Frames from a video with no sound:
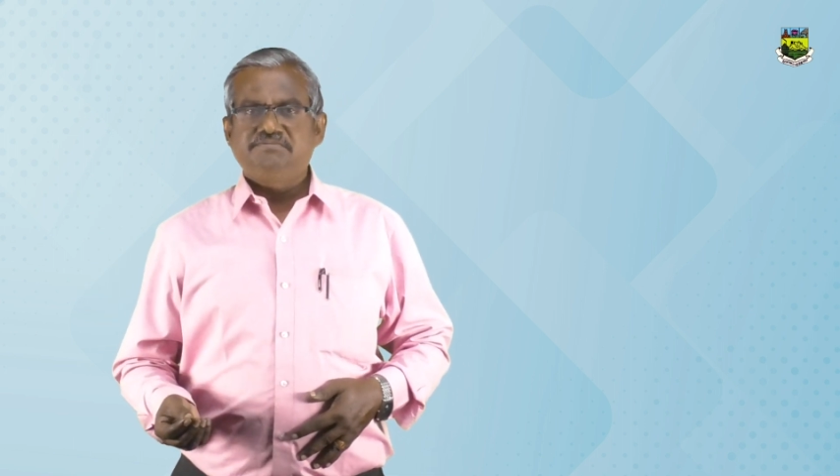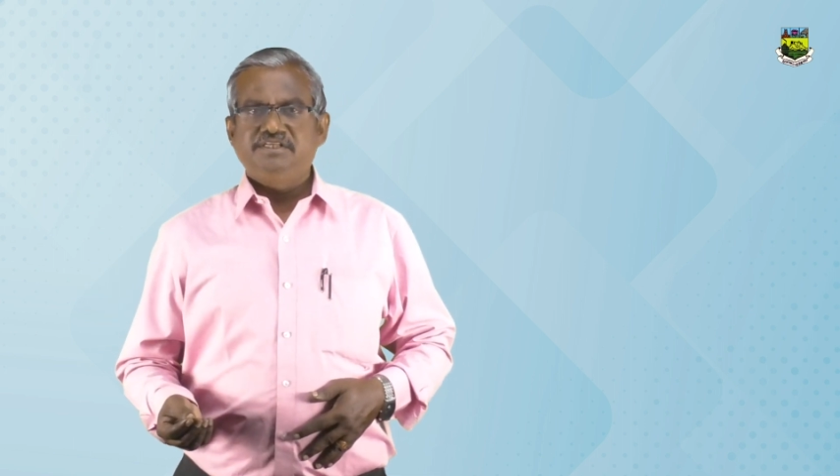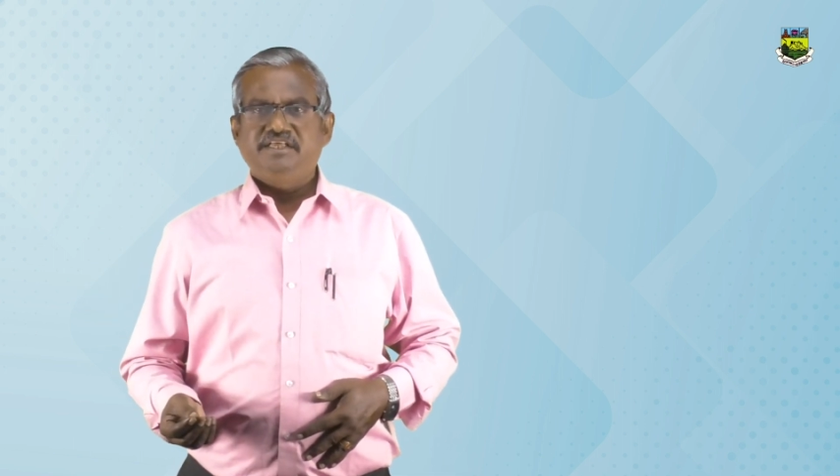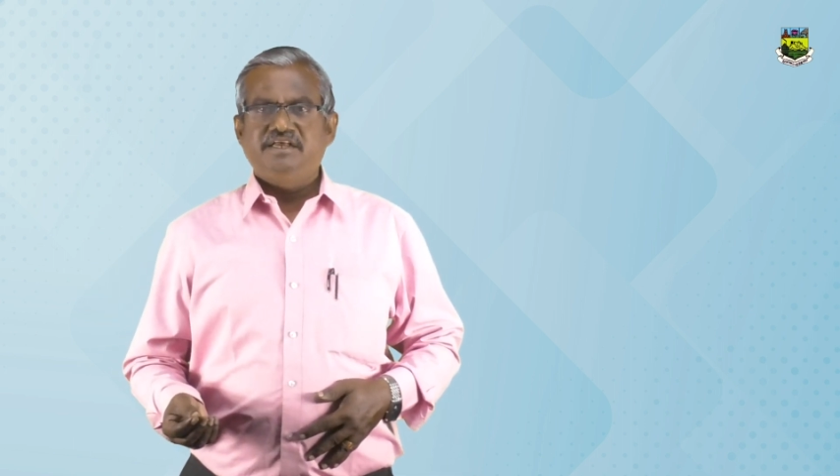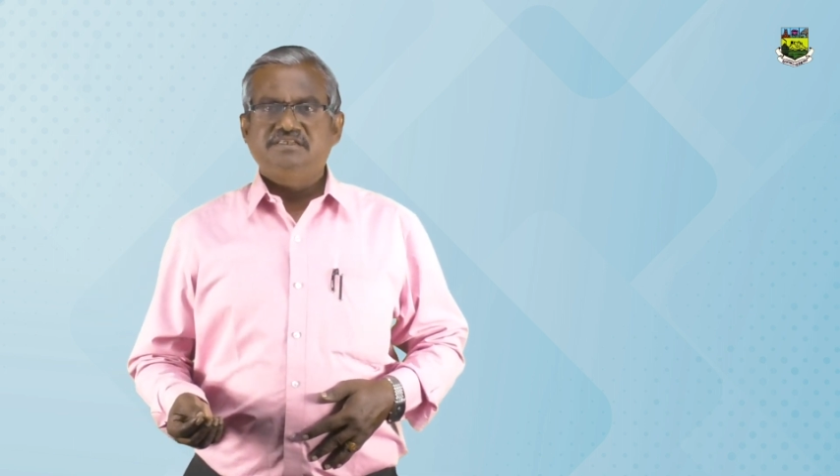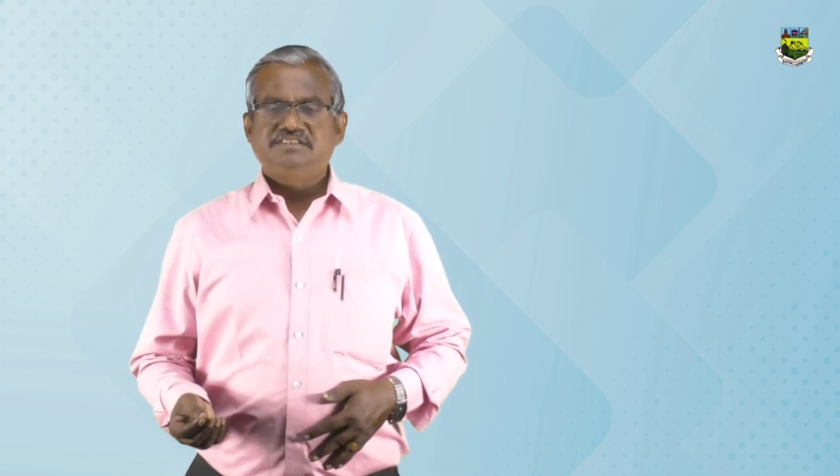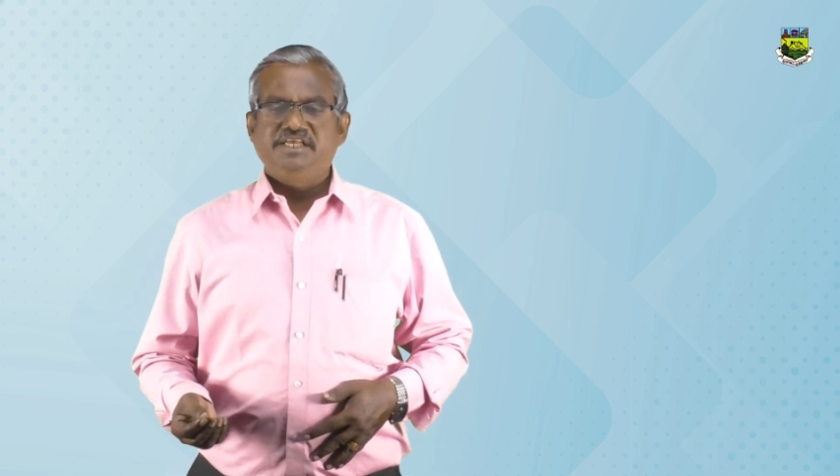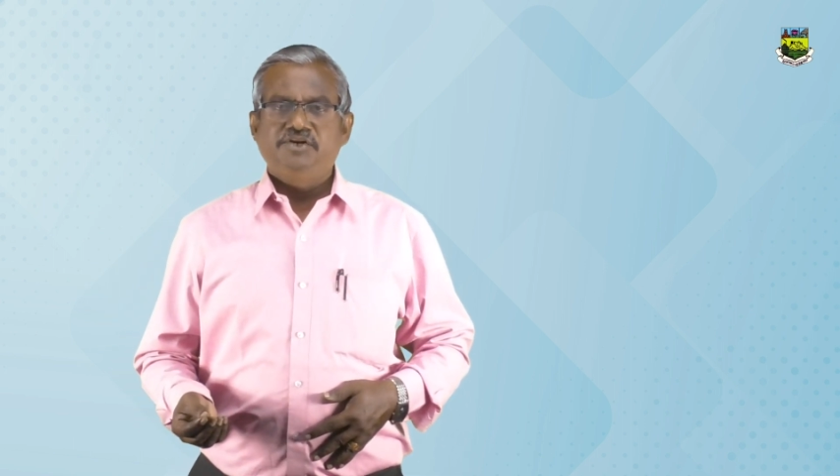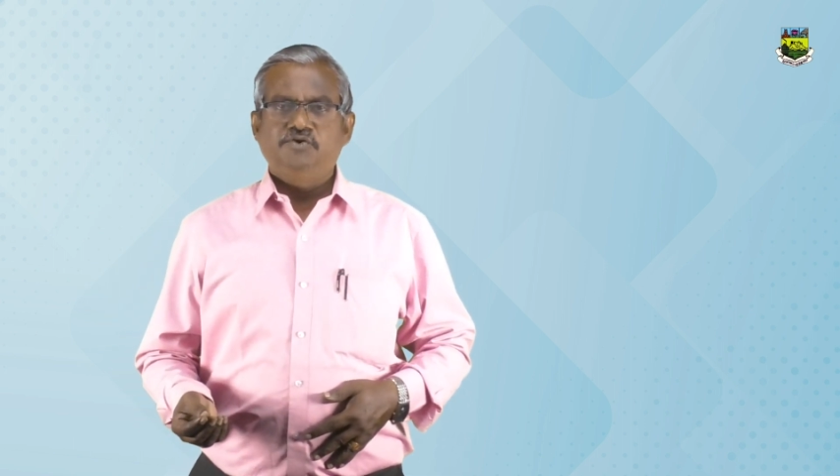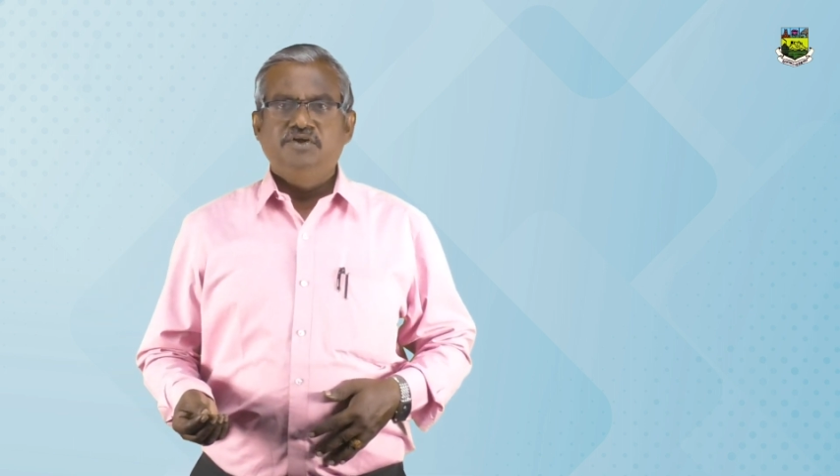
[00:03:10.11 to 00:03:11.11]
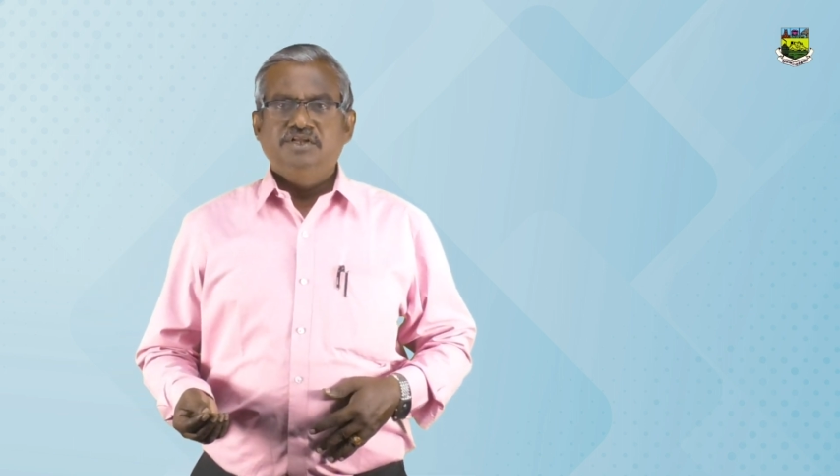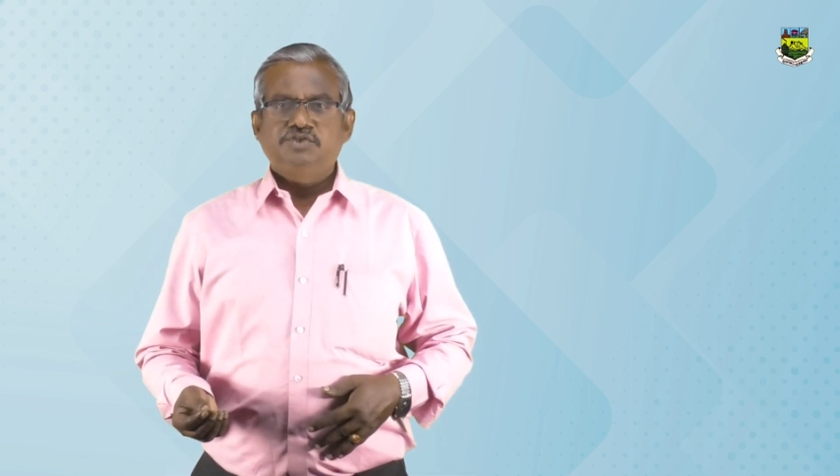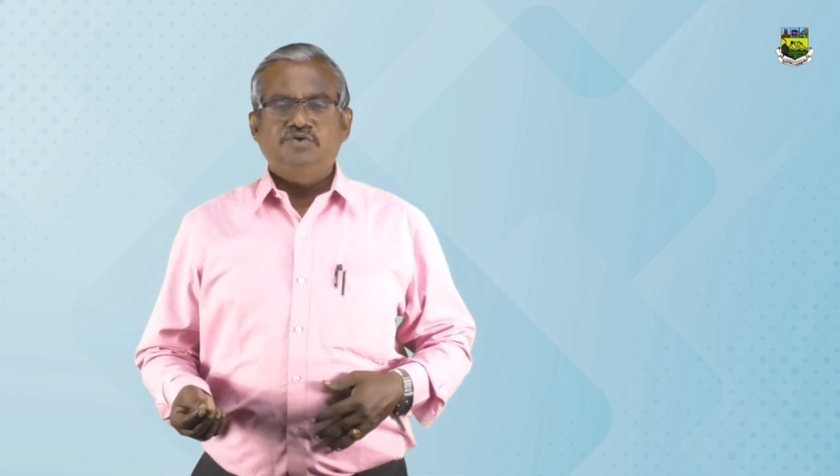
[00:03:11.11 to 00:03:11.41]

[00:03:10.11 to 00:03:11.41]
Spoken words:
something they are saying no.